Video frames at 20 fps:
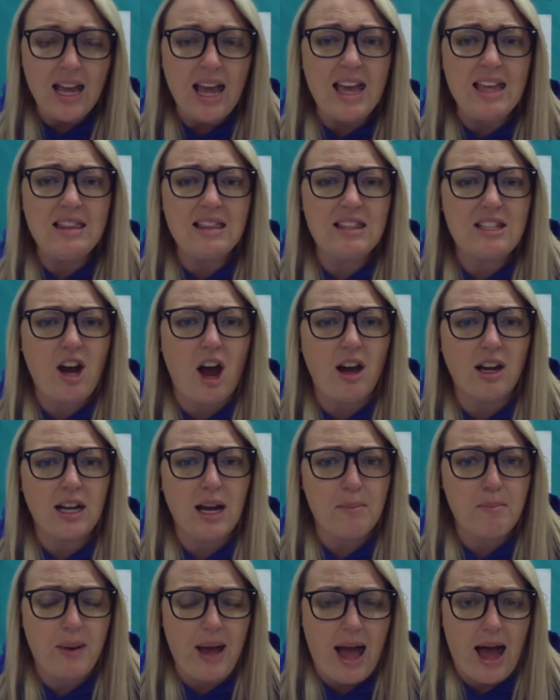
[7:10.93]
And talk
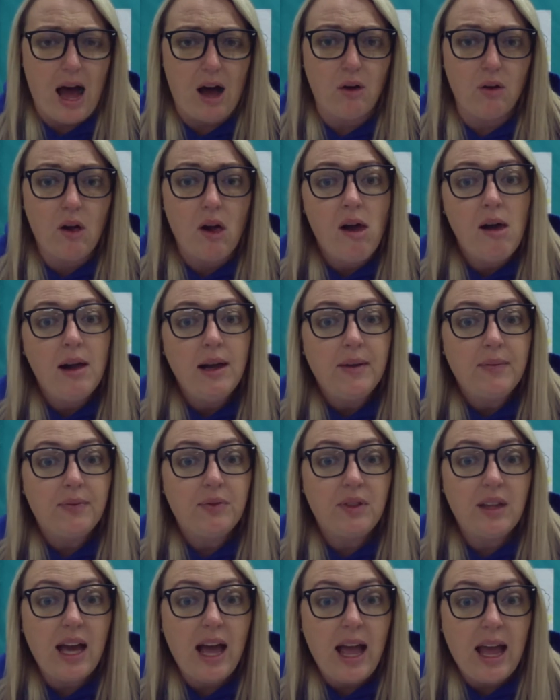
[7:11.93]
about
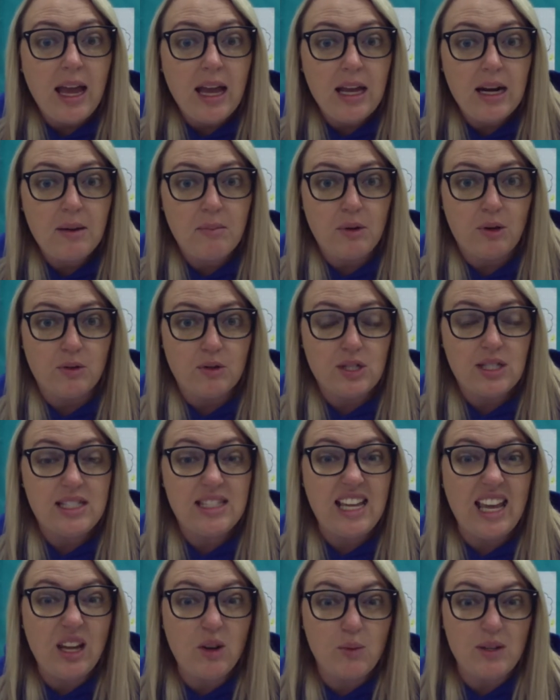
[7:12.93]
the animals,
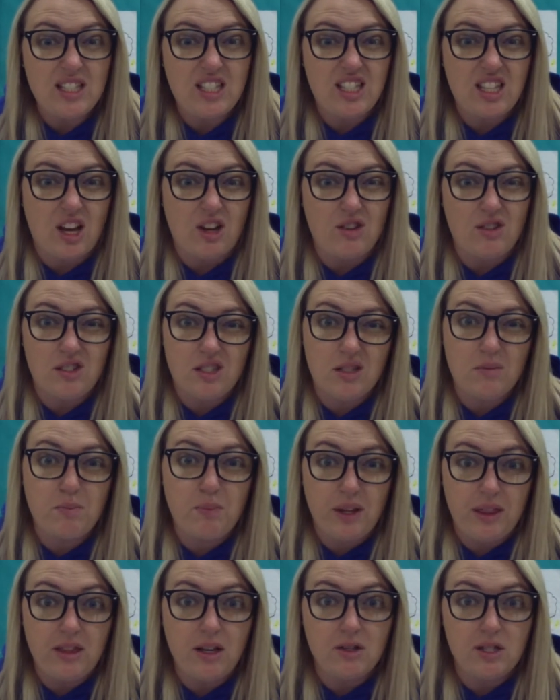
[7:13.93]
sequence those,
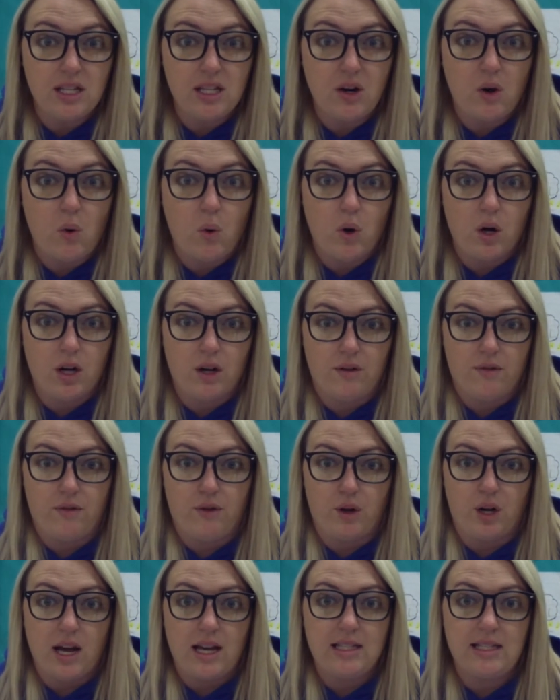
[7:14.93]
put those in order
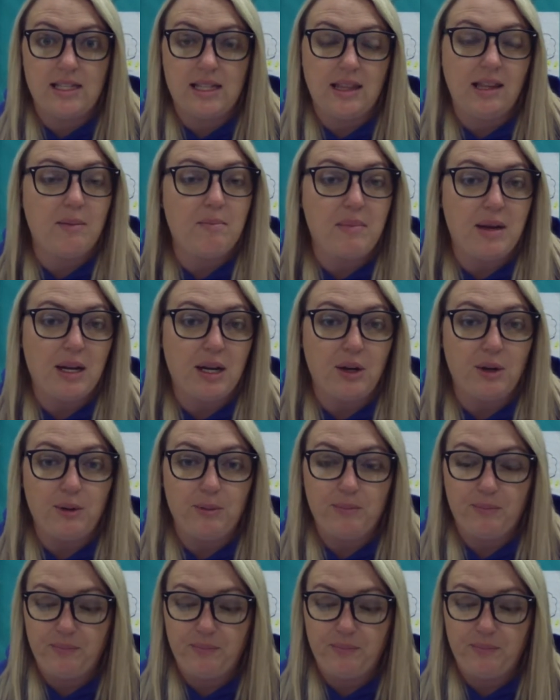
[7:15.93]
for us in the middle.